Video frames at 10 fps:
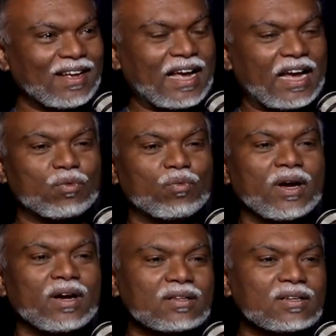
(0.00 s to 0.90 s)
and
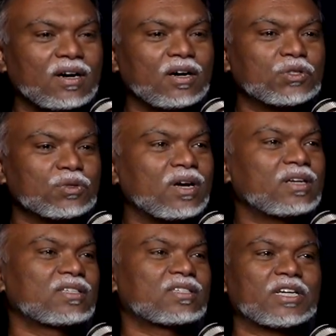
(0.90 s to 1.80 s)
where the
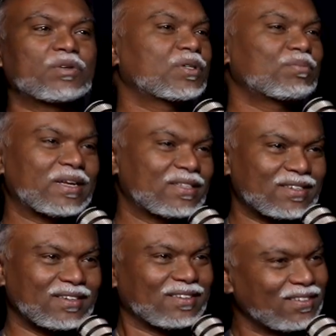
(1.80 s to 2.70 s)
Arjuna's state was my
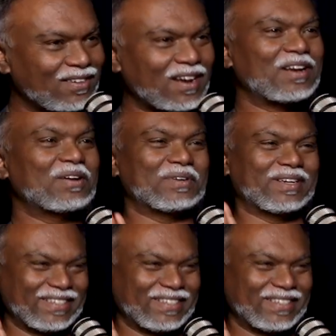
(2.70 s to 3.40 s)
state, run away.